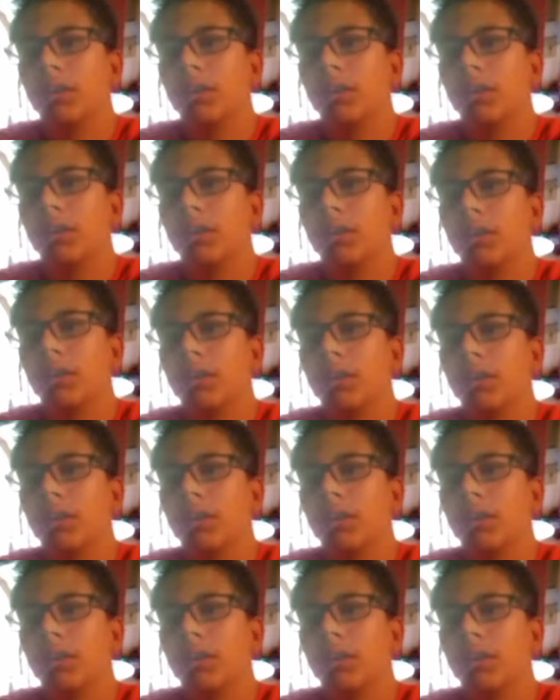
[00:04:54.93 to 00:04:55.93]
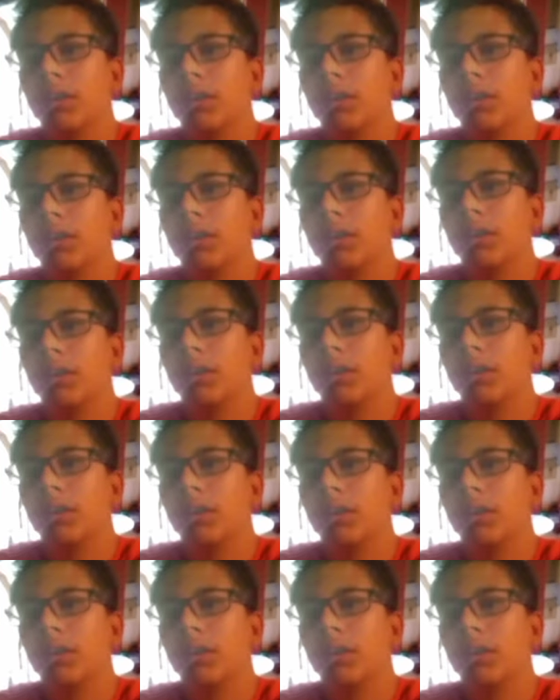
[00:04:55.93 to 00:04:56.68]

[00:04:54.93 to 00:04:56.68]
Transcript: (silence)